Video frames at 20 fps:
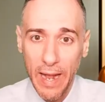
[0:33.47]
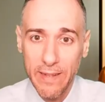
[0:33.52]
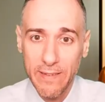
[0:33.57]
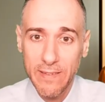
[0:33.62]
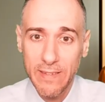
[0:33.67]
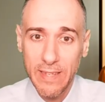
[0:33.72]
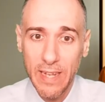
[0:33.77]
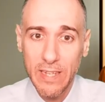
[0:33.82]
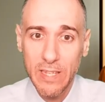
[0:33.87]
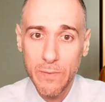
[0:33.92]
at
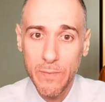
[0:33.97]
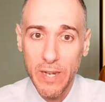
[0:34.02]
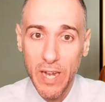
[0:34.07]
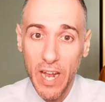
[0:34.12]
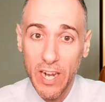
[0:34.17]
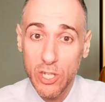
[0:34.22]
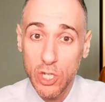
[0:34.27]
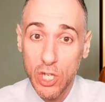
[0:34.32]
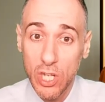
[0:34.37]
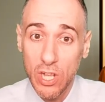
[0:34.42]
sentiment,
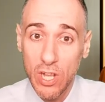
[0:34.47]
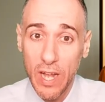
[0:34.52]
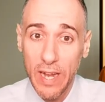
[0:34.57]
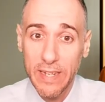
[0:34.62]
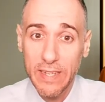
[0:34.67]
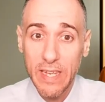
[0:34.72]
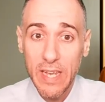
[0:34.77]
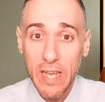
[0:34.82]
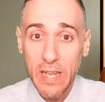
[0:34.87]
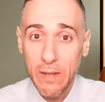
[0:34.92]
IG
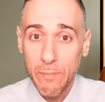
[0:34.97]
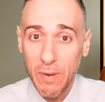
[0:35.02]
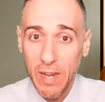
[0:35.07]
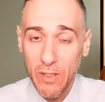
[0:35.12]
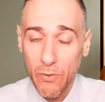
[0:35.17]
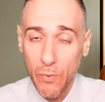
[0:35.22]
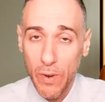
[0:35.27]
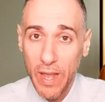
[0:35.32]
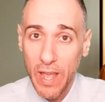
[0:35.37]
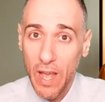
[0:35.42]
client, by
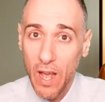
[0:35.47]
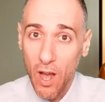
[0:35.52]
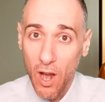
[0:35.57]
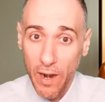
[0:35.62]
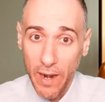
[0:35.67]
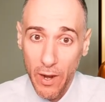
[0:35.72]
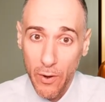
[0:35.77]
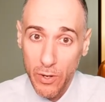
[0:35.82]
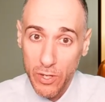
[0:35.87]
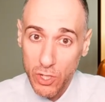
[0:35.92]
the way,
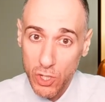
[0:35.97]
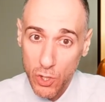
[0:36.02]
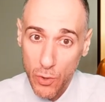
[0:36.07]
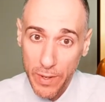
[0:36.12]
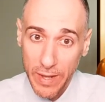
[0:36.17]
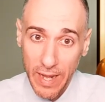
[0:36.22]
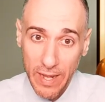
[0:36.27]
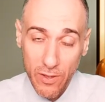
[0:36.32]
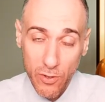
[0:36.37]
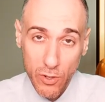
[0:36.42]
on our end,
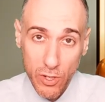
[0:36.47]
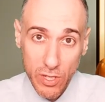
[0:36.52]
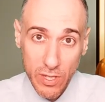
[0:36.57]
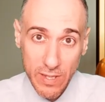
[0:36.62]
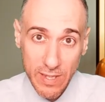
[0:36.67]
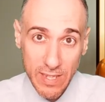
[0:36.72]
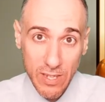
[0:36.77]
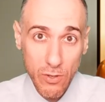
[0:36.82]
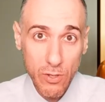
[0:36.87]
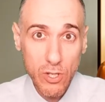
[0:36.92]
showing that they're
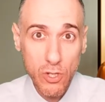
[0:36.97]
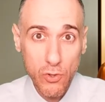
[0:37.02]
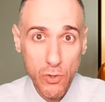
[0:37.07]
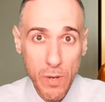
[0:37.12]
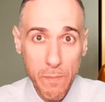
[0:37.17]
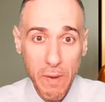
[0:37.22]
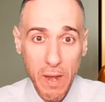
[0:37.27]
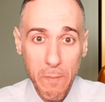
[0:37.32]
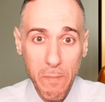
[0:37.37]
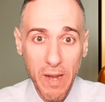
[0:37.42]
still
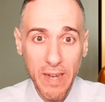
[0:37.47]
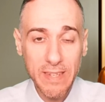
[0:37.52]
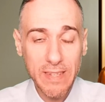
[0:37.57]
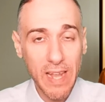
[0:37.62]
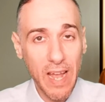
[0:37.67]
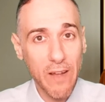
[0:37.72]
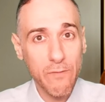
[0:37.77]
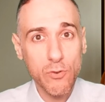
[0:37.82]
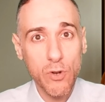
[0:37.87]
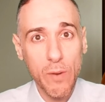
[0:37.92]
extreme buy bias.
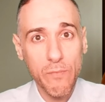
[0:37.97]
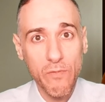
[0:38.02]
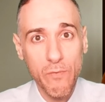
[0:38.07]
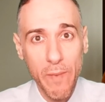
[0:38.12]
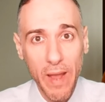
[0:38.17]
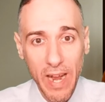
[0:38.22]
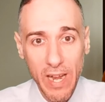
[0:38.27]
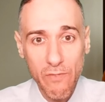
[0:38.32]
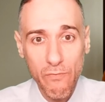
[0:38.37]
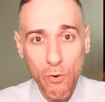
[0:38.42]
They have dropped
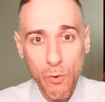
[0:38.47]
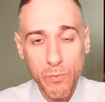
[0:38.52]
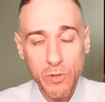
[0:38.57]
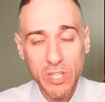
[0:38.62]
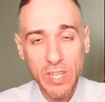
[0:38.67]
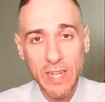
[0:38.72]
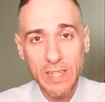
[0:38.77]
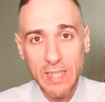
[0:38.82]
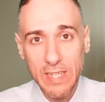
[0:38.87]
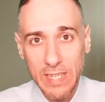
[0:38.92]
from 84%
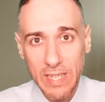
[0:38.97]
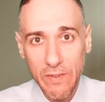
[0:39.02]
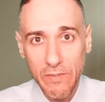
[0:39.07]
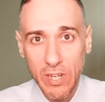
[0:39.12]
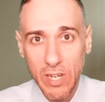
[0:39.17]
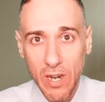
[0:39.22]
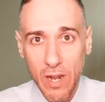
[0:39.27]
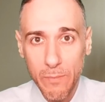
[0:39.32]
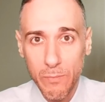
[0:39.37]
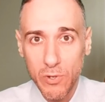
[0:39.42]
to
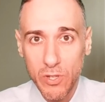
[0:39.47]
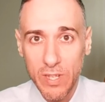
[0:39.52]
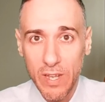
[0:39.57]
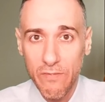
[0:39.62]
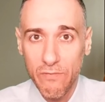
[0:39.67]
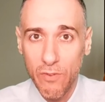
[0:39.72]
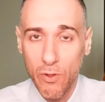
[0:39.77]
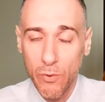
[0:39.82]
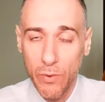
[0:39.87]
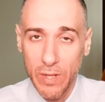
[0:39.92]

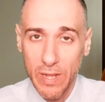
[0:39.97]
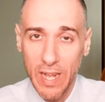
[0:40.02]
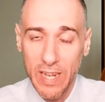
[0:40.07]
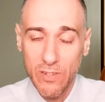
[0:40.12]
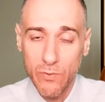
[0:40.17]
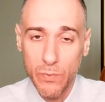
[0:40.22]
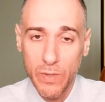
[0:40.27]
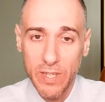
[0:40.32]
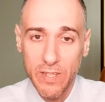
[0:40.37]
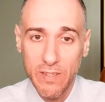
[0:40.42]
79% following
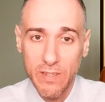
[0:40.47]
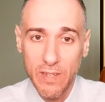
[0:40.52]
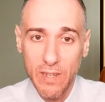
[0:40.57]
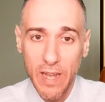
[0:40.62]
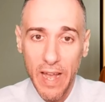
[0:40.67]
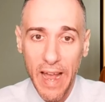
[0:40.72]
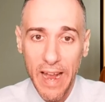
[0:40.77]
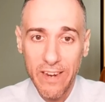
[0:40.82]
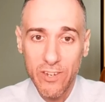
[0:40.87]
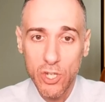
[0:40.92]
last week's
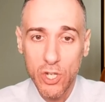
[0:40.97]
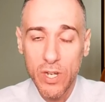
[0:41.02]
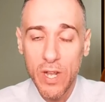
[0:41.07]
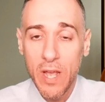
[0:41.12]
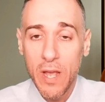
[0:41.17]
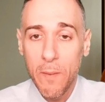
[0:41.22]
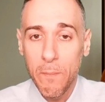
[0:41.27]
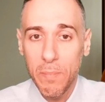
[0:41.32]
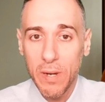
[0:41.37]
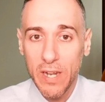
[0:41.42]
action,
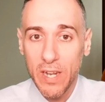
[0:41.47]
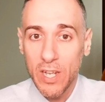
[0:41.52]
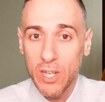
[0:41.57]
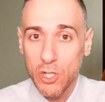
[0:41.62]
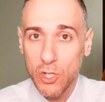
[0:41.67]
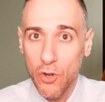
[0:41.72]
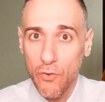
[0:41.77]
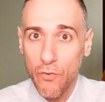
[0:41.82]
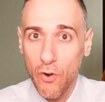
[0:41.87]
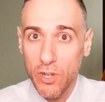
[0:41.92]
but
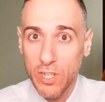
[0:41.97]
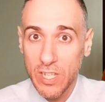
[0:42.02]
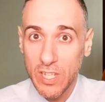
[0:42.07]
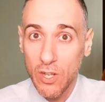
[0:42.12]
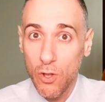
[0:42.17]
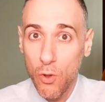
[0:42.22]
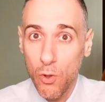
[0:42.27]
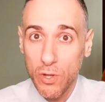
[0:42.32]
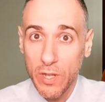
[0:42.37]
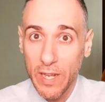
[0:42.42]
so far
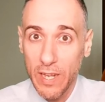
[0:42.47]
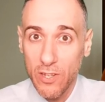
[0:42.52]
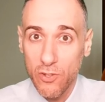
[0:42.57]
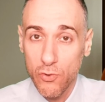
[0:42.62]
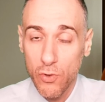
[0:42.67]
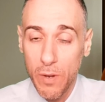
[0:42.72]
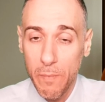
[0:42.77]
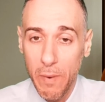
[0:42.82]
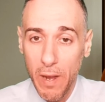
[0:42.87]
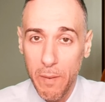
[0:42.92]
still holding
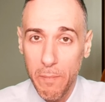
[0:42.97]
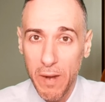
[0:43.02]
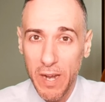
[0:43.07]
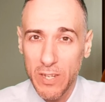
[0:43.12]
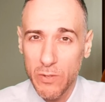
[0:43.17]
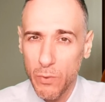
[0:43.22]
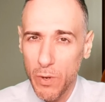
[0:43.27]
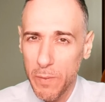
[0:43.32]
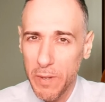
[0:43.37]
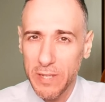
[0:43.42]
extreme buy
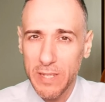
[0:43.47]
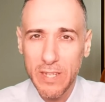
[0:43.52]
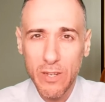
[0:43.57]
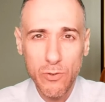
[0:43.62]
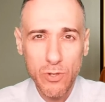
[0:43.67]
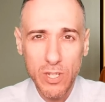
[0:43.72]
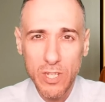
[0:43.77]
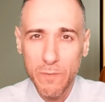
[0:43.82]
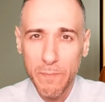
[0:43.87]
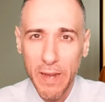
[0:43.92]
bias. What about
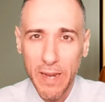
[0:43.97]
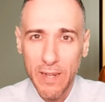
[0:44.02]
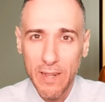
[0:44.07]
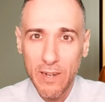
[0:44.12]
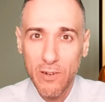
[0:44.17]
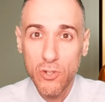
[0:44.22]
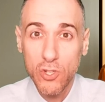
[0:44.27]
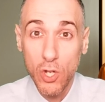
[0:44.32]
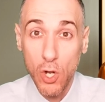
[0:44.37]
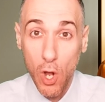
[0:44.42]
COT
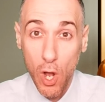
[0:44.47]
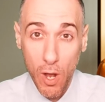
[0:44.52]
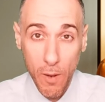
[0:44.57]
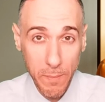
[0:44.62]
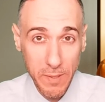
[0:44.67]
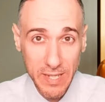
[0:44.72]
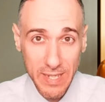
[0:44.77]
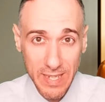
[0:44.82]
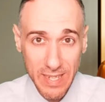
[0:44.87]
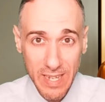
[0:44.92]
speculators? An
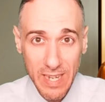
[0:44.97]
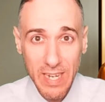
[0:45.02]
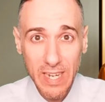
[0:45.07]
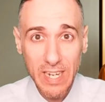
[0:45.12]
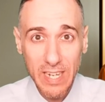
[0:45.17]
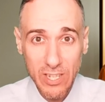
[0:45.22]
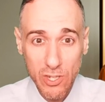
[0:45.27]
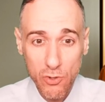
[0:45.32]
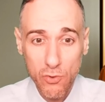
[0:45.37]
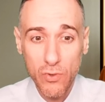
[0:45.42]
opposite
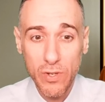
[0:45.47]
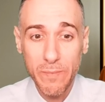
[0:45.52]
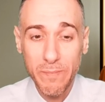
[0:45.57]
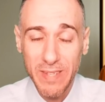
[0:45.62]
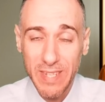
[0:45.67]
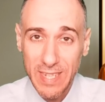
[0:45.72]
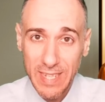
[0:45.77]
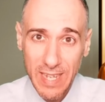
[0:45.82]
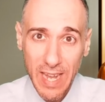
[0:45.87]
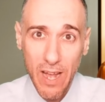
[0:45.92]
extreme
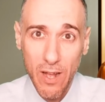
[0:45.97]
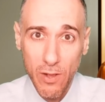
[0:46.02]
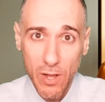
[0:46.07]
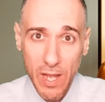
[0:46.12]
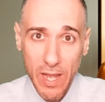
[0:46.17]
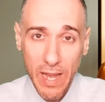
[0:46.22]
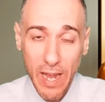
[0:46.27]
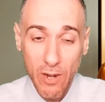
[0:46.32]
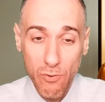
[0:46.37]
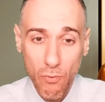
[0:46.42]
sell
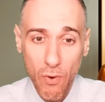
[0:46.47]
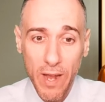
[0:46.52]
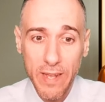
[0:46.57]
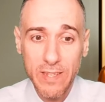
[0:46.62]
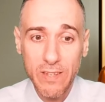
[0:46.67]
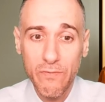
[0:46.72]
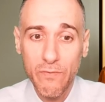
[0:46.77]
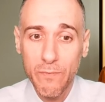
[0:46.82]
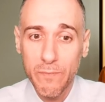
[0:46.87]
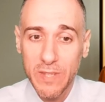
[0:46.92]
and
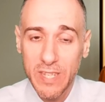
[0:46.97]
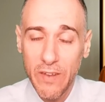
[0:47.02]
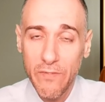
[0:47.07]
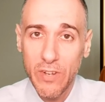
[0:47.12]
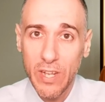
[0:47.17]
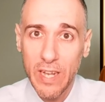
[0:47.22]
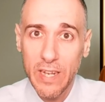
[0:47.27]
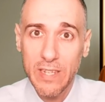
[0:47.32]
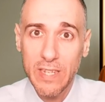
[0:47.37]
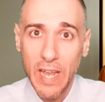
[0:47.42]
rising from
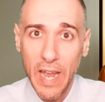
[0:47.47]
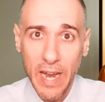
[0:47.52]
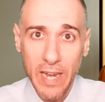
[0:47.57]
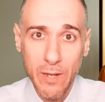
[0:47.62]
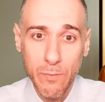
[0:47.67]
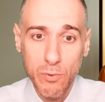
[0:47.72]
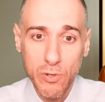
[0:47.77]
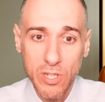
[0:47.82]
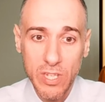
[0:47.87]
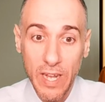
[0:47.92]
78 to
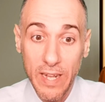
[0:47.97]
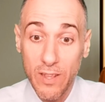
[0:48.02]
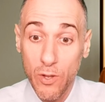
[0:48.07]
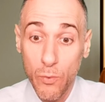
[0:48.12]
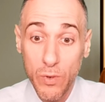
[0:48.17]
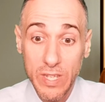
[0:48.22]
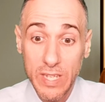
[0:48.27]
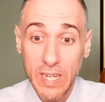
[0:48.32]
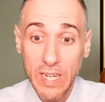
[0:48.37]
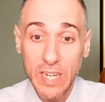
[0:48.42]
80%.
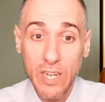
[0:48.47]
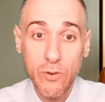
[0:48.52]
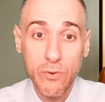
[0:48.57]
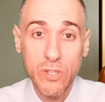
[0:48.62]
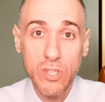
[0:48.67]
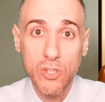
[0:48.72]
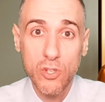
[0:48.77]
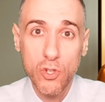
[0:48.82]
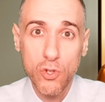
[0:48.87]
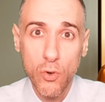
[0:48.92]
There wasn't an
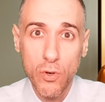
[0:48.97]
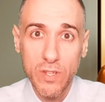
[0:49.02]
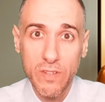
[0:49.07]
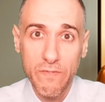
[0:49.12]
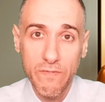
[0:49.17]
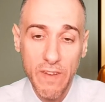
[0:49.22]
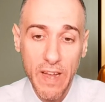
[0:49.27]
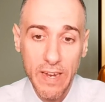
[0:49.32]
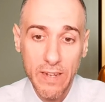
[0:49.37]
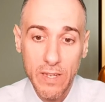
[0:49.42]
increase in shorts.
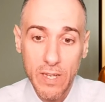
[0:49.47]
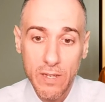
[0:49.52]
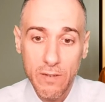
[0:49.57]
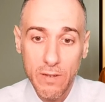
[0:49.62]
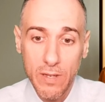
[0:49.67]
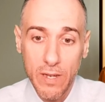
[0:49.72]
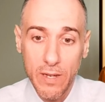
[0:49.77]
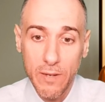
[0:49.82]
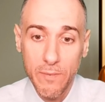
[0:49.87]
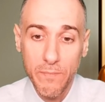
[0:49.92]
In fact,
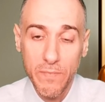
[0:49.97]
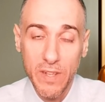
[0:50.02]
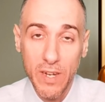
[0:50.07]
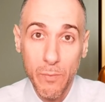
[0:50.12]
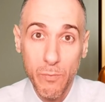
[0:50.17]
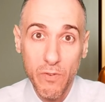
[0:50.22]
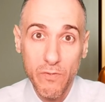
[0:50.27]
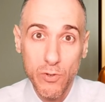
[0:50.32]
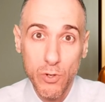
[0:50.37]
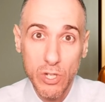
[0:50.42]
the
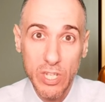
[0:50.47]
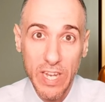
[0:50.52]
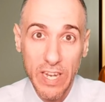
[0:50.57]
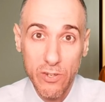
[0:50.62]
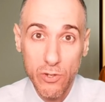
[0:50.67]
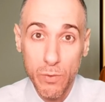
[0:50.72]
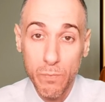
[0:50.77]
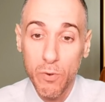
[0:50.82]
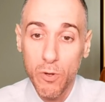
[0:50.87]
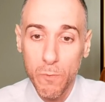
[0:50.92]
number of shorts
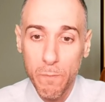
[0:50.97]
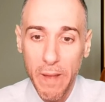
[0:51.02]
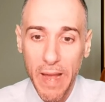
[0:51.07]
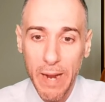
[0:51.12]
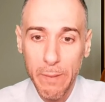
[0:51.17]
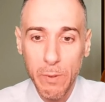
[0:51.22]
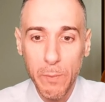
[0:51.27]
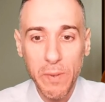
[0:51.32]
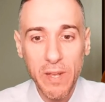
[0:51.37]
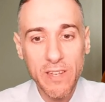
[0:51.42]
actually pulled
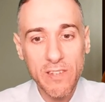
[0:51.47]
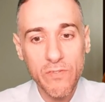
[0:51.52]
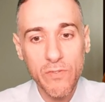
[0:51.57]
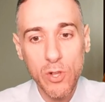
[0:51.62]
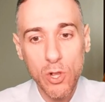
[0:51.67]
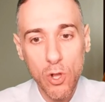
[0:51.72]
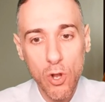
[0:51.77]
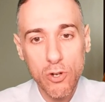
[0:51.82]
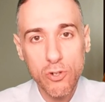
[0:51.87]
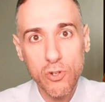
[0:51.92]
back, but because of a
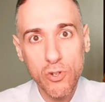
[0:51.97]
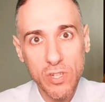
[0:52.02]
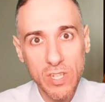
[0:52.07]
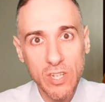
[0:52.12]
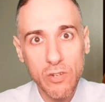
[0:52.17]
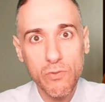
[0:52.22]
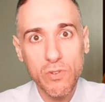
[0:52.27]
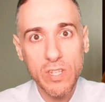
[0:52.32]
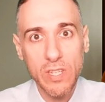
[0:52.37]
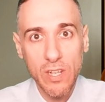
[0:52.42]
larger
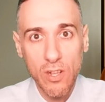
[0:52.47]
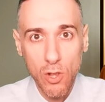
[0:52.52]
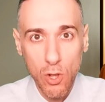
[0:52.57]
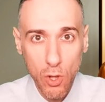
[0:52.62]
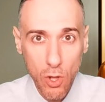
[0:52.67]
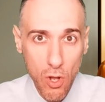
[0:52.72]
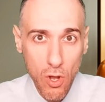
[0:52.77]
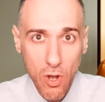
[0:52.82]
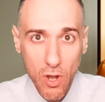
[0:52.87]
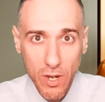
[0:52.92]
decrease in
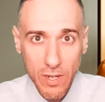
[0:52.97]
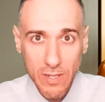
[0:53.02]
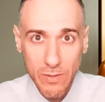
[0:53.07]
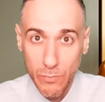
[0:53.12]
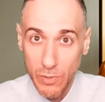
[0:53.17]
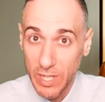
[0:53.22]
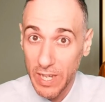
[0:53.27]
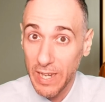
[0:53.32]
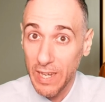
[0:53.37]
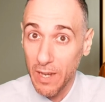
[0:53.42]
longs,
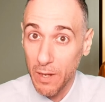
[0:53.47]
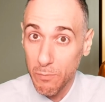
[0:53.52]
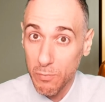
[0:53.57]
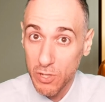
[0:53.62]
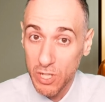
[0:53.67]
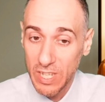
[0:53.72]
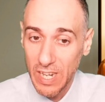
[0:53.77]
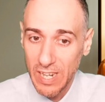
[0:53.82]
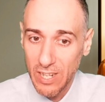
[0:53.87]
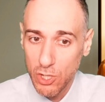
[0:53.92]
and we're taking a
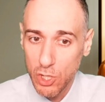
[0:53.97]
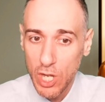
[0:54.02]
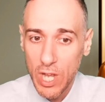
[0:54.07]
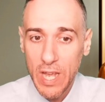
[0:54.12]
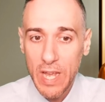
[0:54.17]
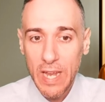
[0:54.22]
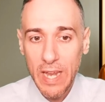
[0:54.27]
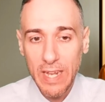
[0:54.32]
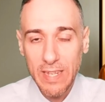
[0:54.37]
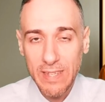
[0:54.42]
percentage,
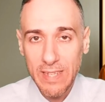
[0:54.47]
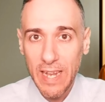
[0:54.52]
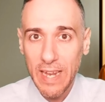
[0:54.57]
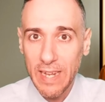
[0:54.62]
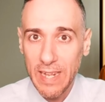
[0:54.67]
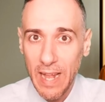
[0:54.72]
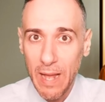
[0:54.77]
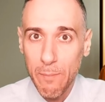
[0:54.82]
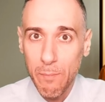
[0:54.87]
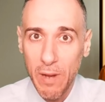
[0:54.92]
it's
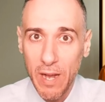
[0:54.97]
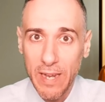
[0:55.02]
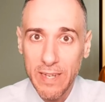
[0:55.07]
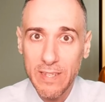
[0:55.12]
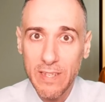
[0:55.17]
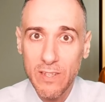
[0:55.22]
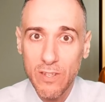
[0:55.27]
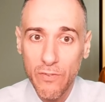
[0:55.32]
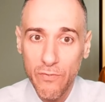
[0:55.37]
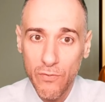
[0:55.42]
taking that
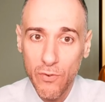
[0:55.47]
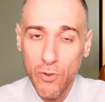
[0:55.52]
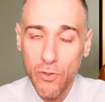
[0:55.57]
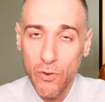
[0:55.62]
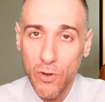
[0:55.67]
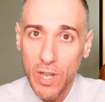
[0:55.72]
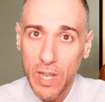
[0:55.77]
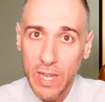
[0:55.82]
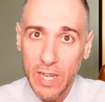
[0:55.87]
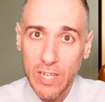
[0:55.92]
bias into
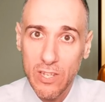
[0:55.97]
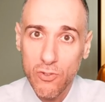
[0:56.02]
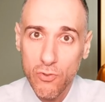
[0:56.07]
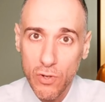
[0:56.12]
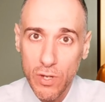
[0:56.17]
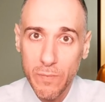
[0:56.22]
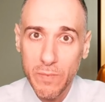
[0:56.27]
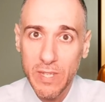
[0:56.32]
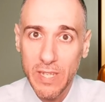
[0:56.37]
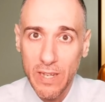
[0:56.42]
further
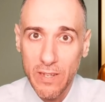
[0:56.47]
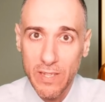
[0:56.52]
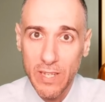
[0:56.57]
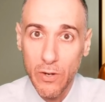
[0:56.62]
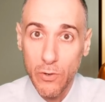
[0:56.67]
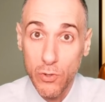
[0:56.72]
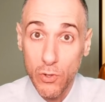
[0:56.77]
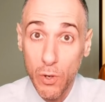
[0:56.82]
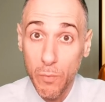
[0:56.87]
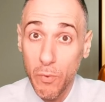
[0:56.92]
extreme sell
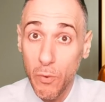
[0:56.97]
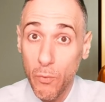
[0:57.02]
territory.